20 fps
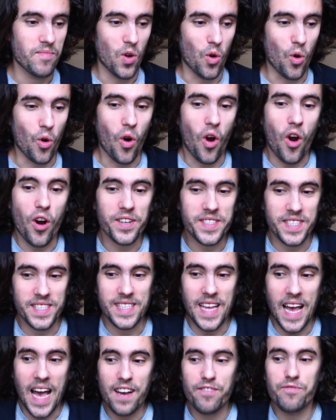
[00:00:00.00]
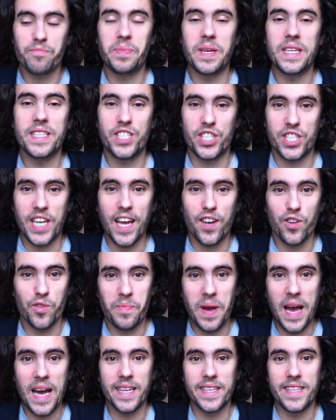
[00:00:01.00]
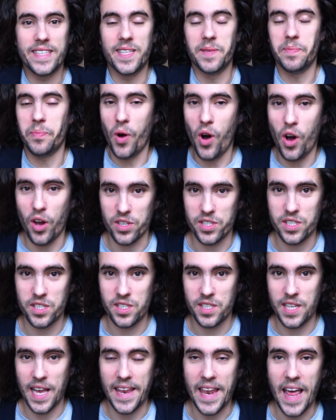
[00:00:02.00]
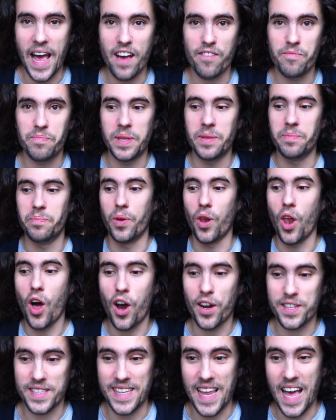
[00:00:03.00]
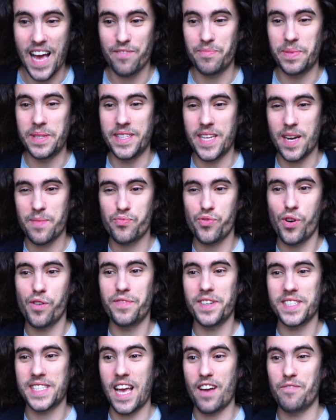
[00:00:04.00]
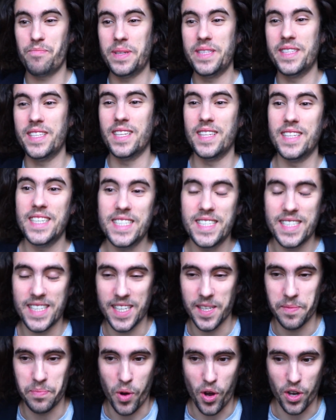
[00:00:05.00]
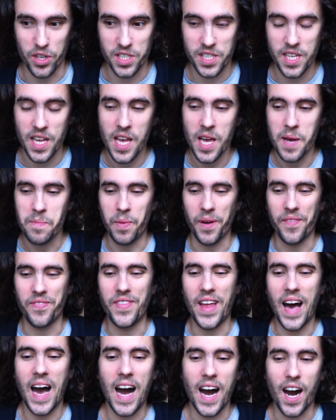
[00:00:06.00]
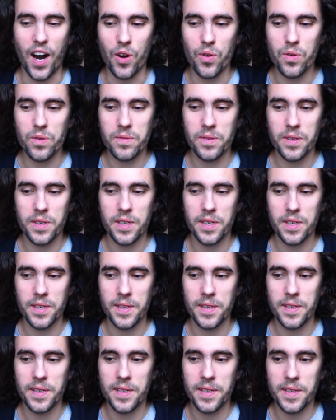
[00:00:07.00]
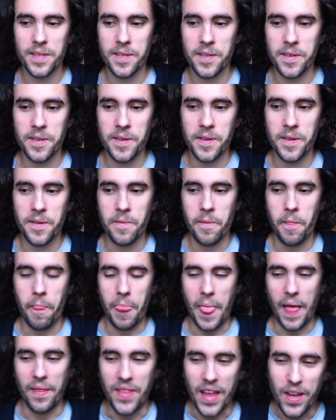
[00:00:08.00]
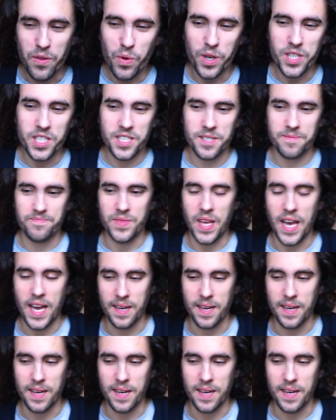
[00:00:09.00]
or artists have been shadow banned in the past and have been blocked and have been, their profiles have been deleted in the past. But now, and that was